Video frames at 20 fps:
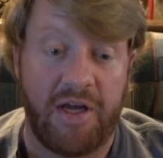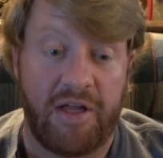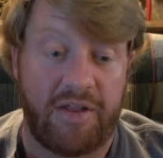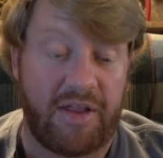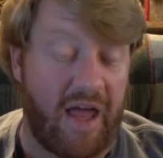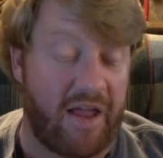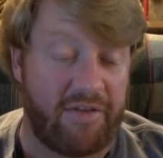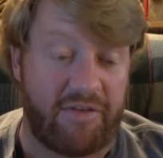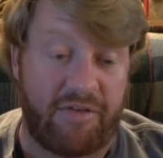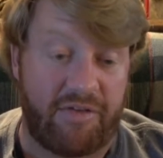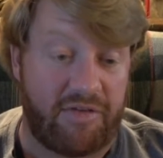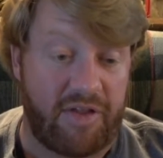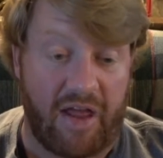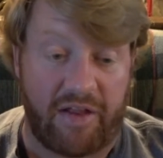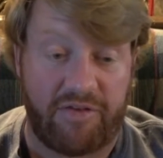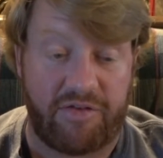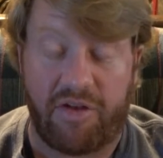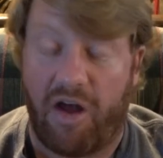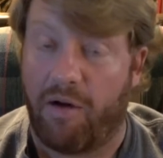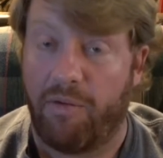That's
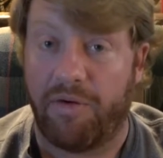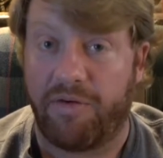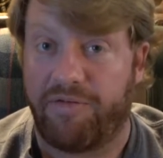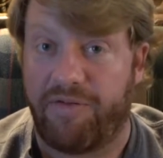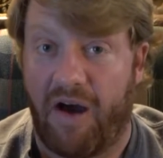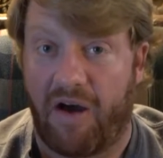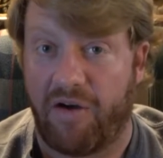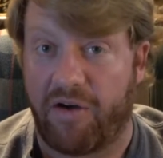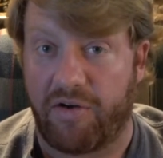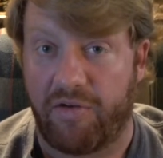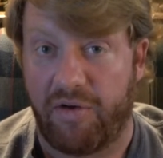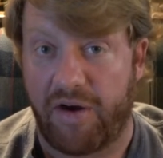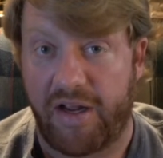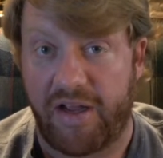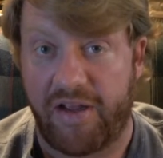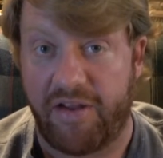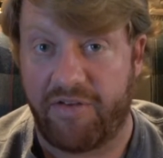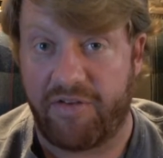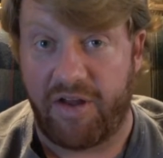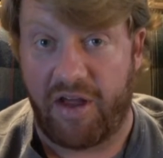that's not what falconry
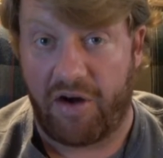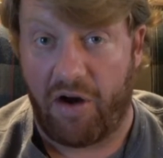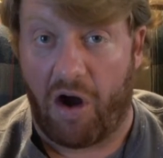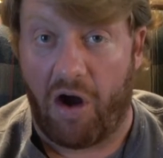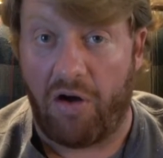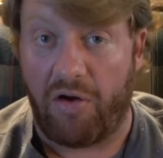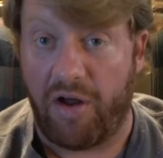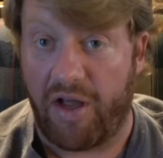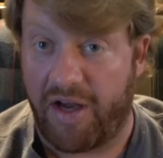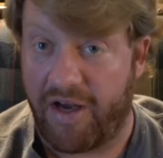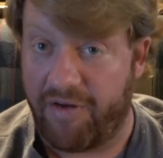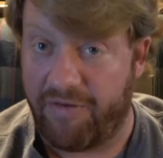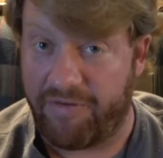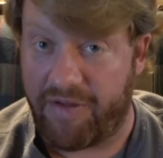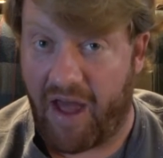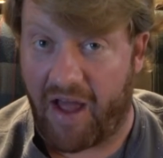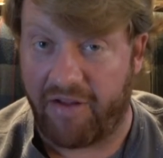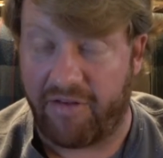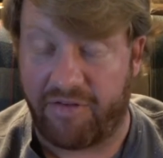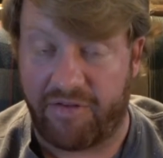is at all. And if
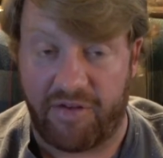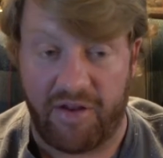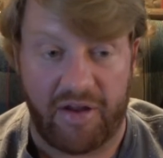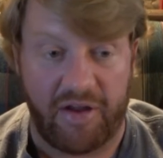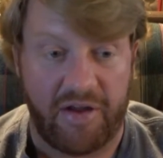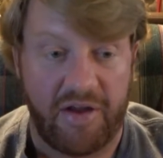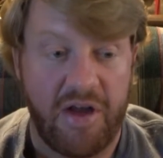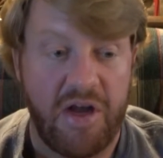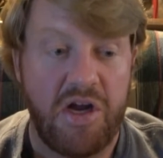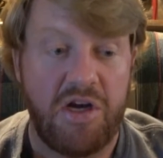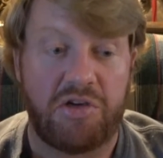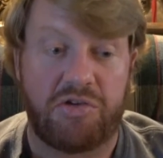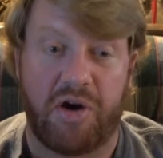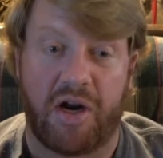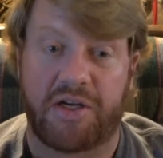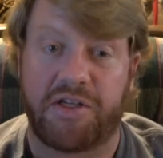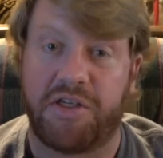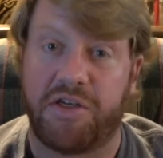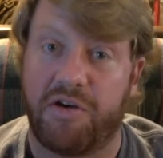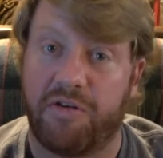that's the
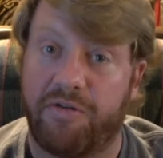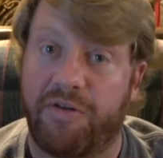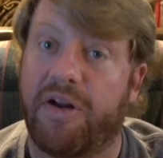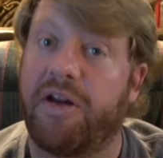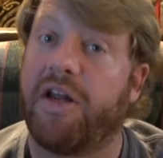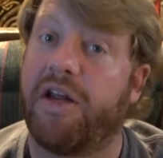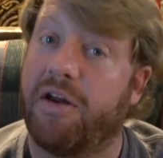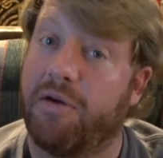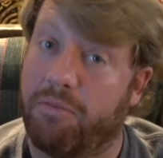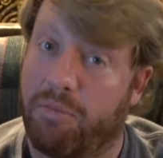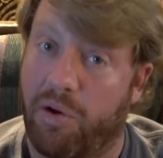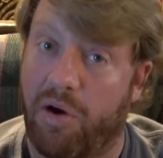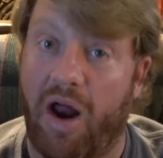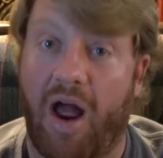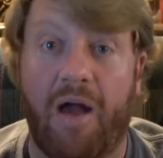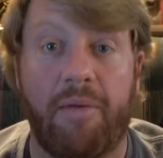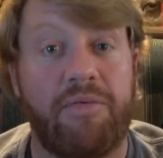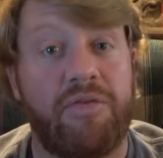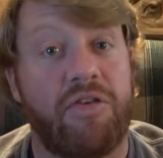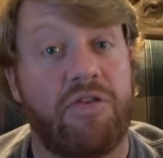direction you're feeling,
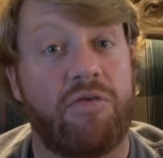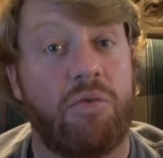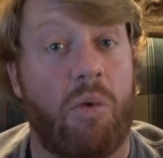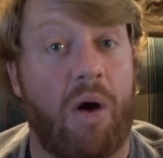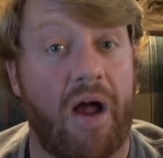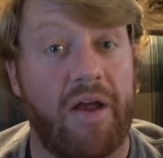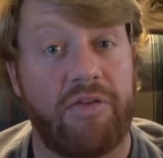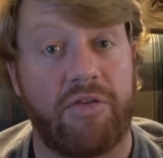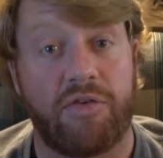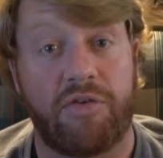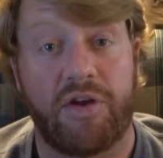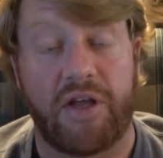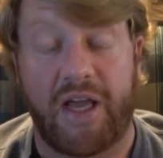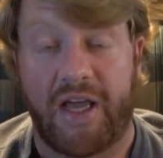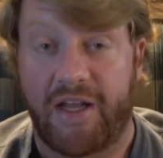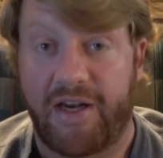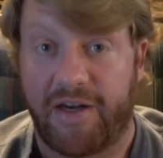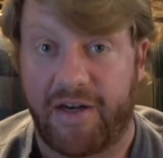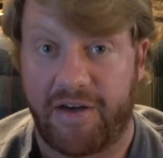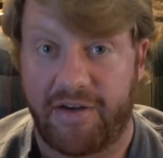perhaps it's wiser to
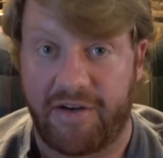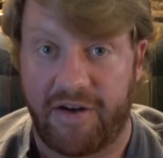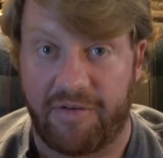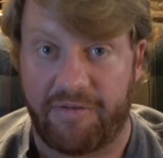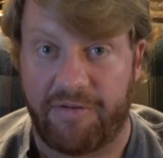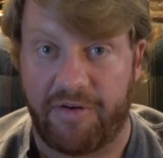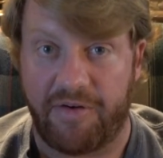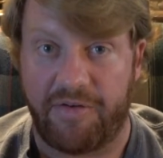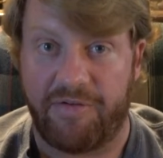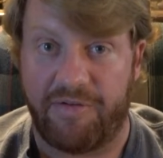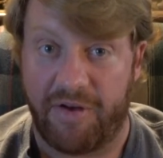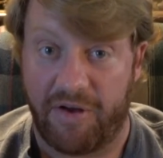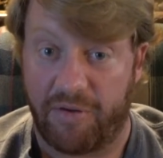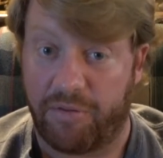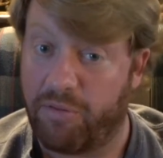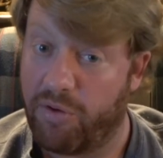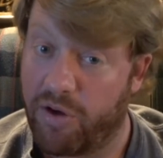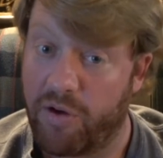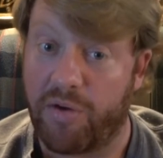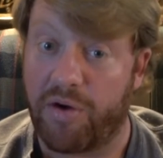get in a different
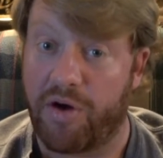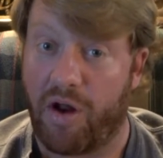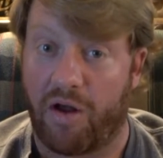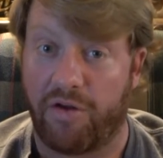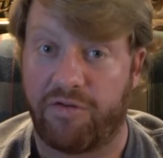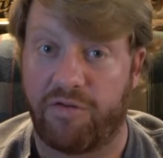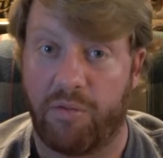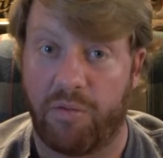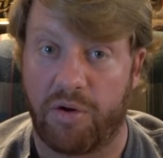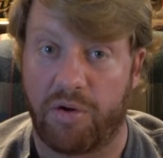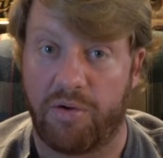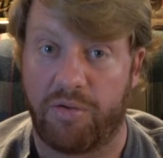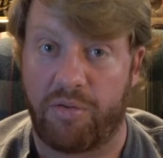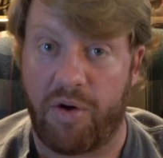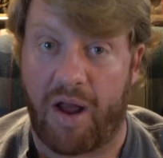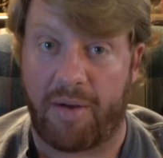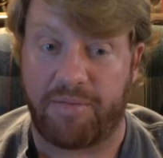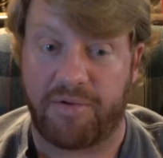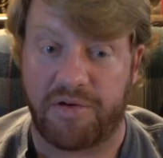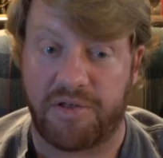field where you can also work with
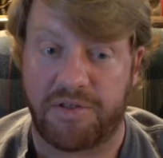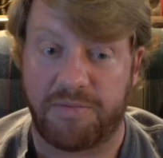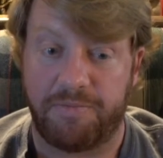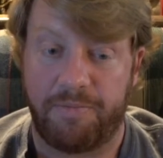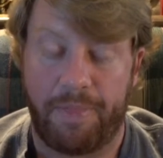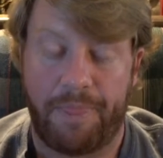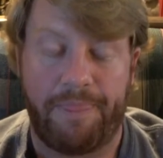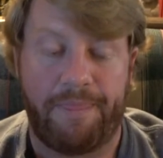raptors.